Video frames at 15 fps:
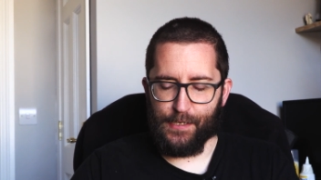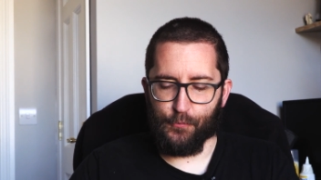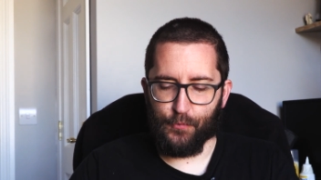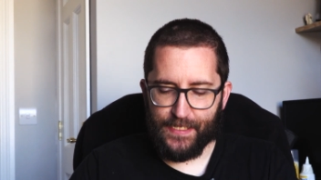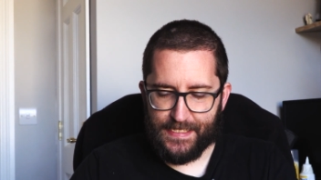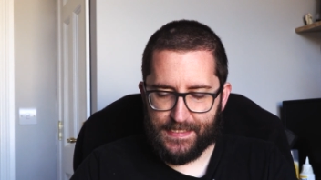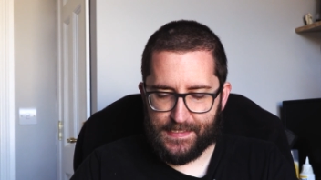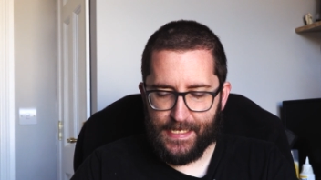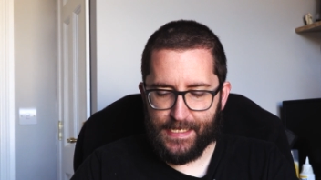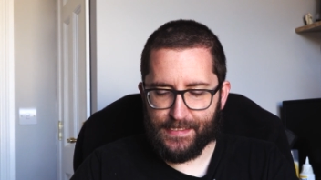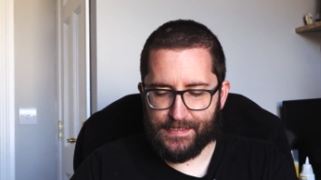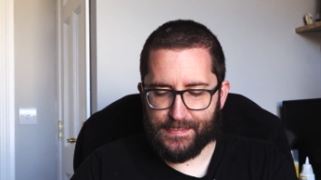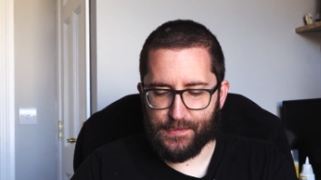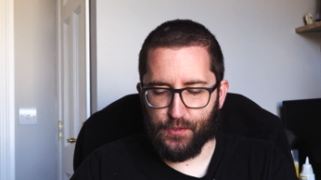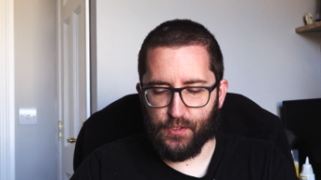When I say
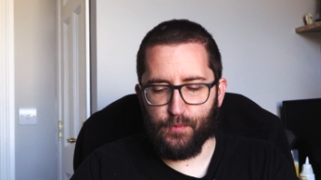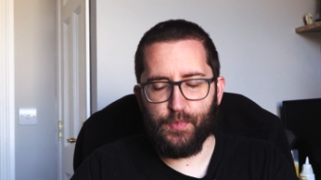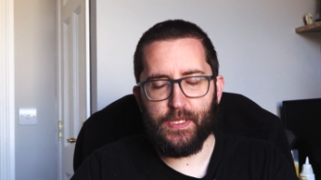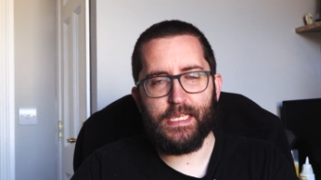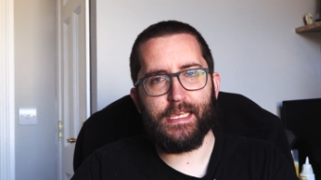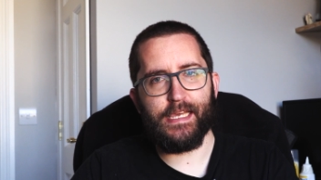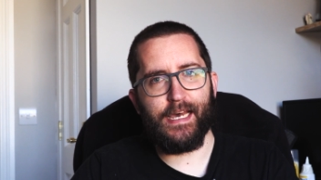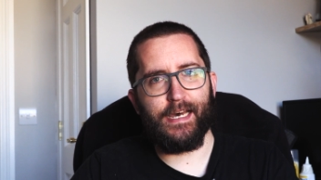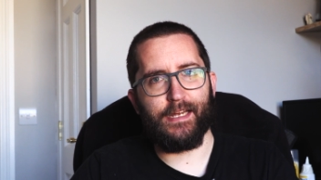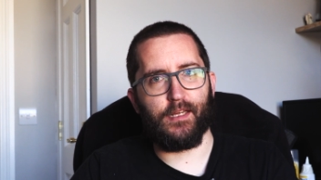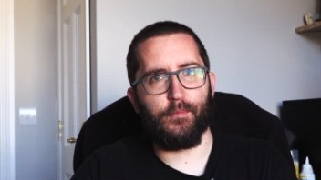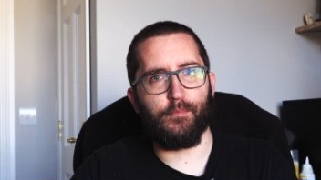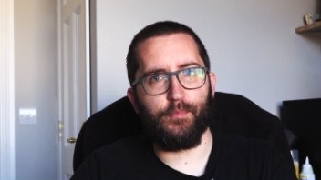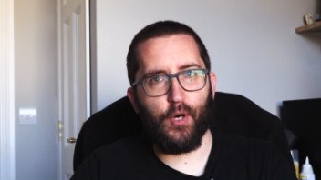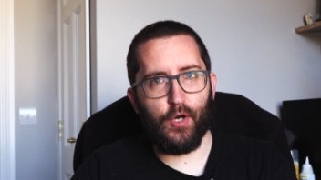this is going to be an
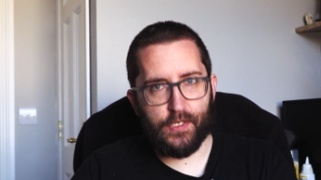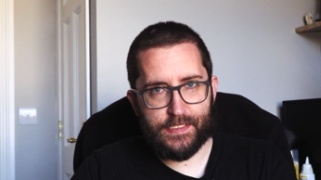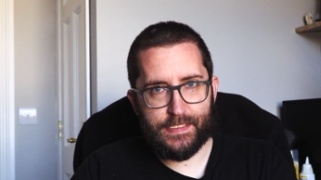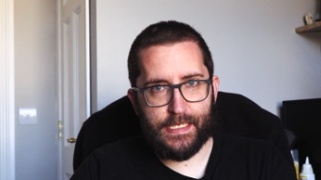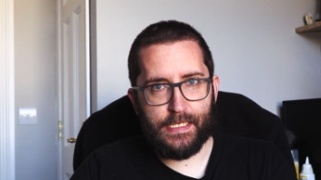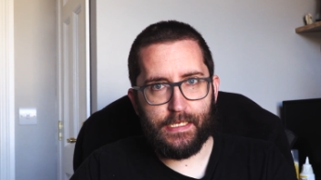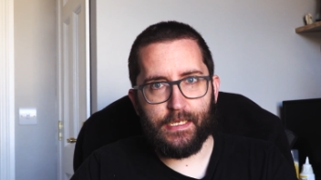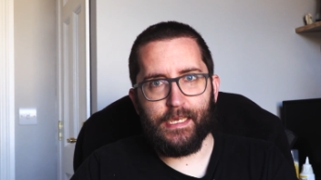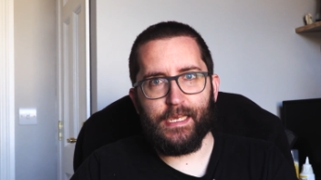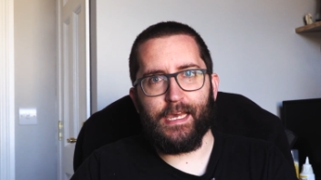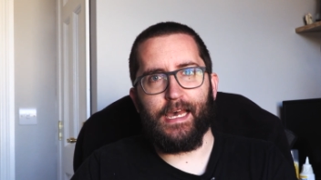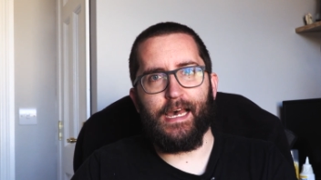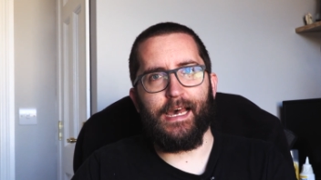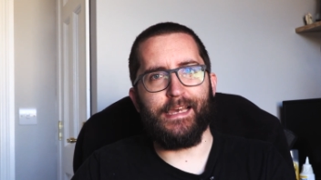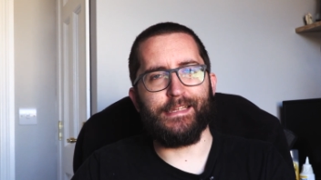unboxing,
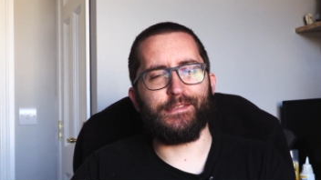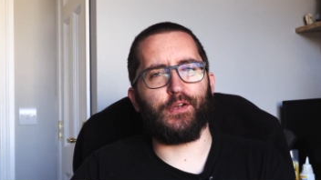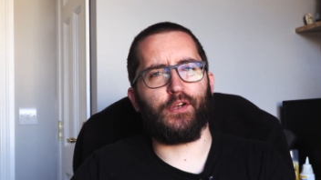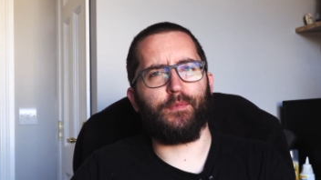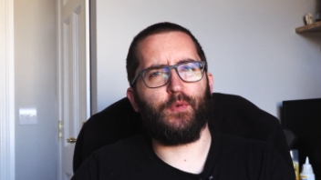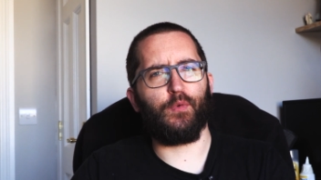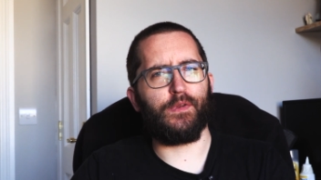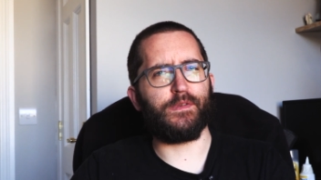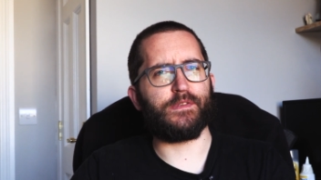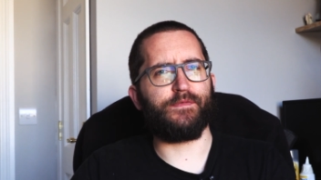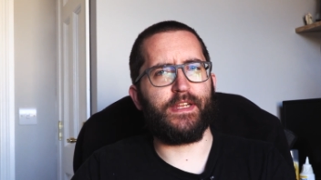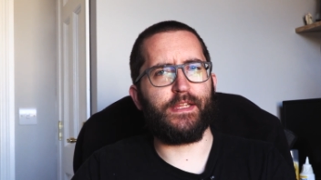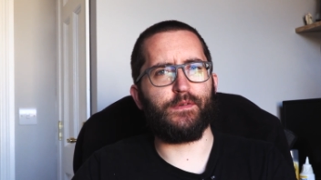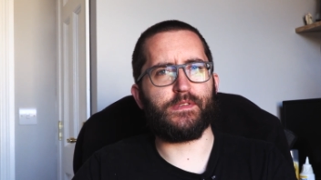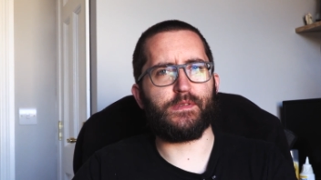it's not going to be one of those
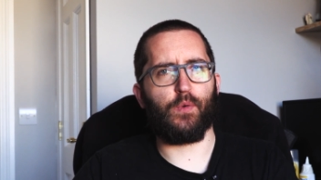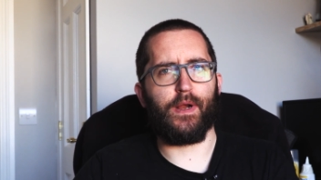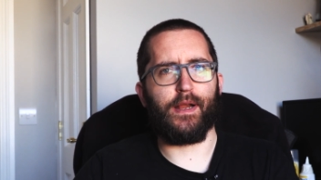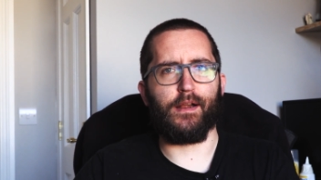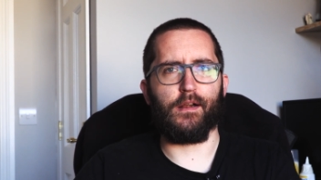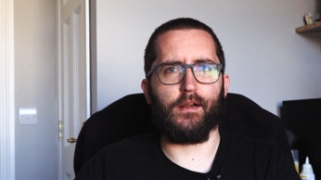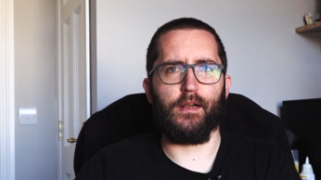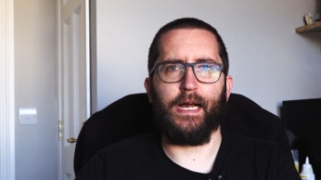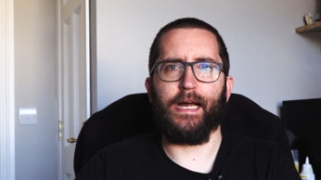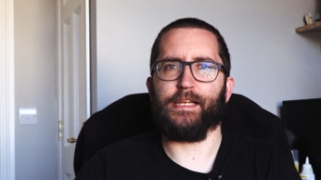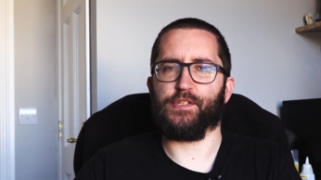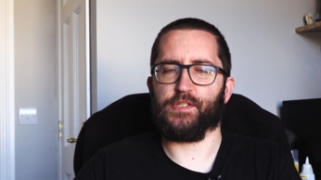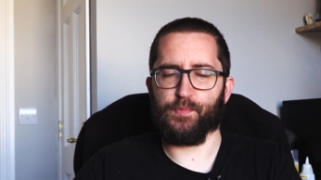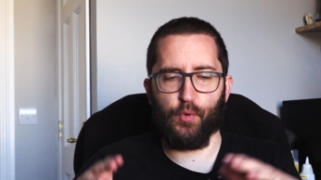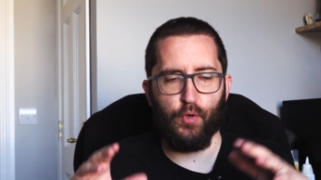videos where I
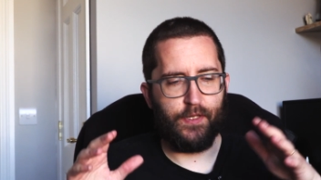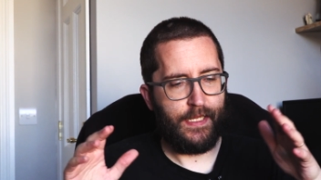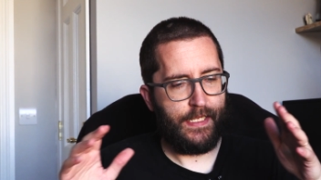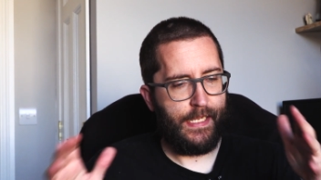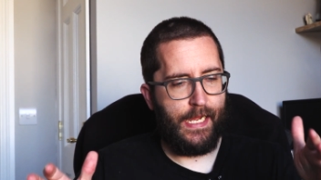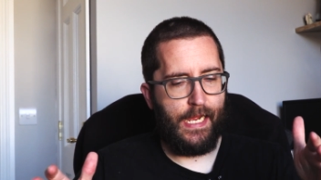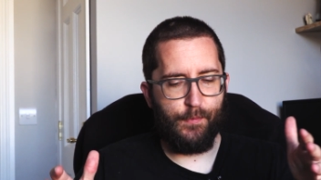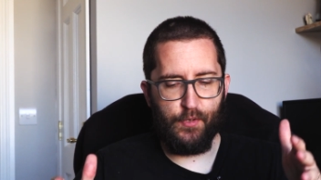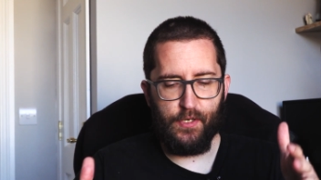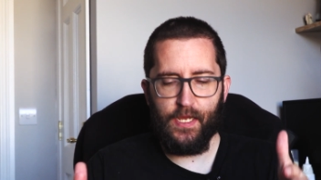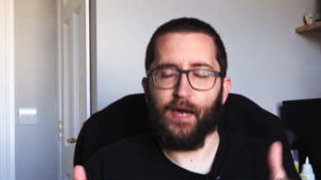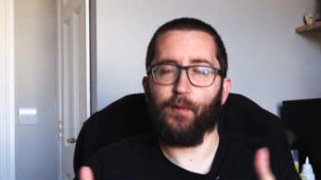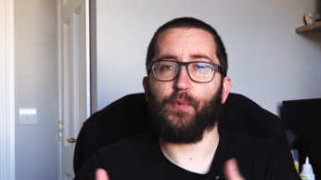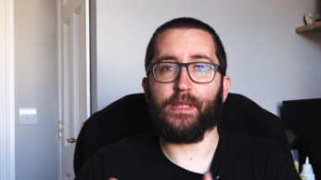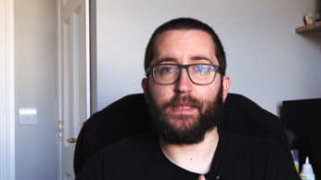just point the
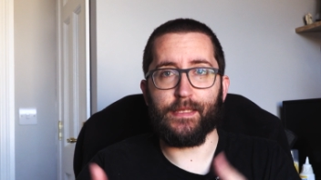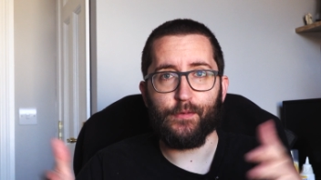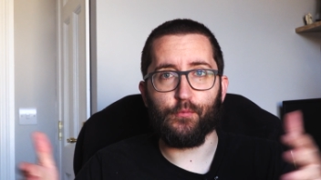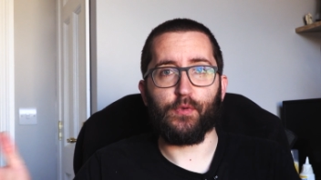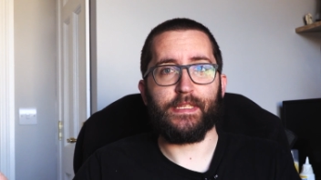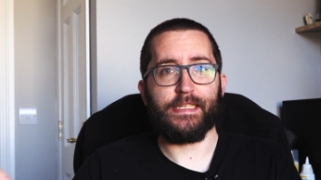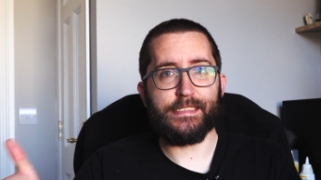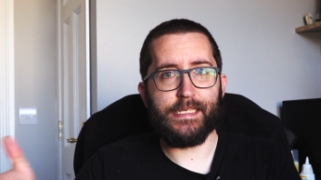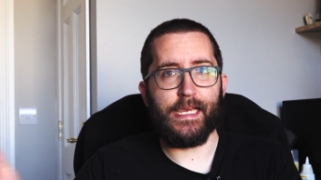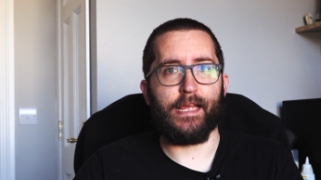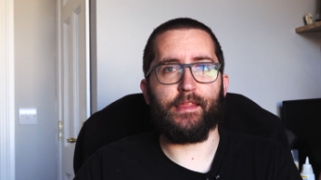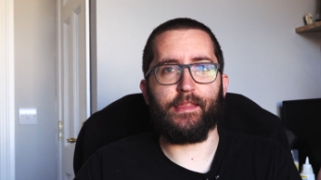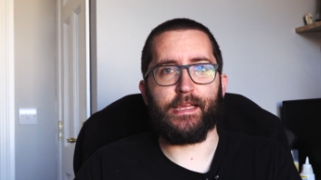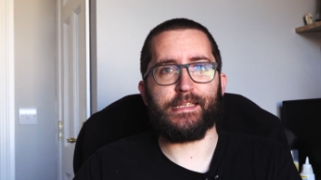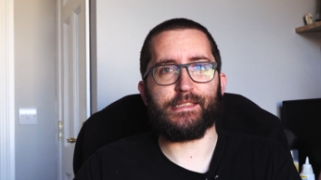camera and we literally
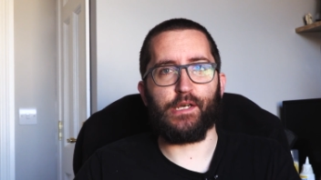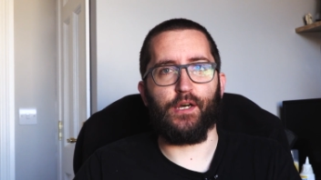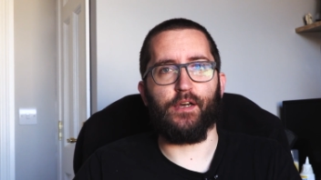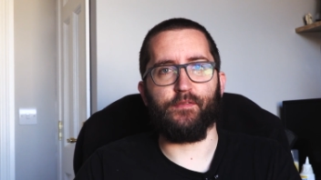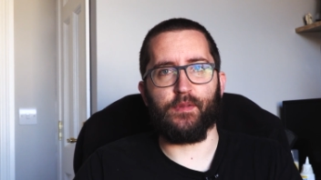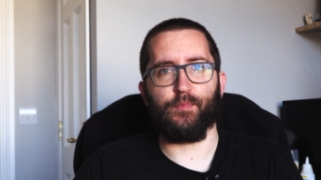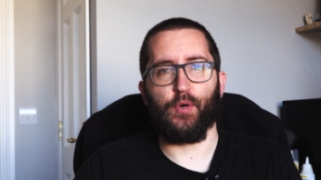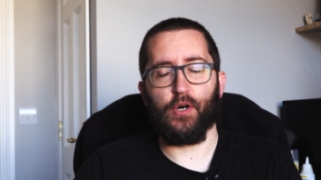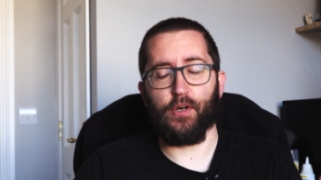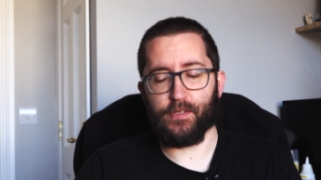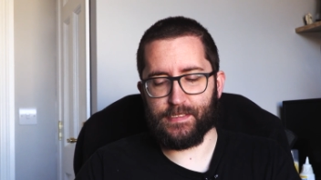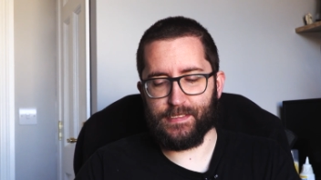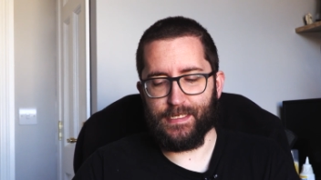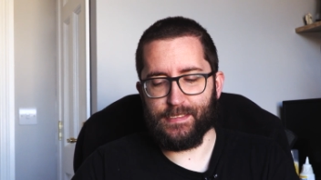take things out of the box.